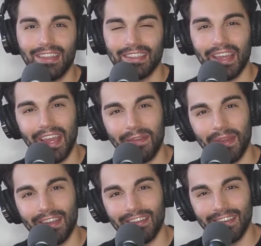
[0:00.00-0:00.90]
It's like, hey,
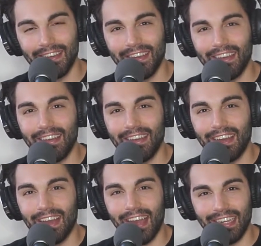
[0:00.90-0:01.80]
man,
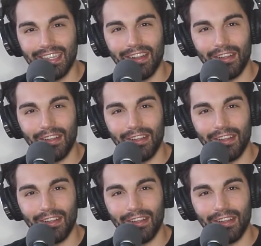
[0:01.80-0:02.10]
I did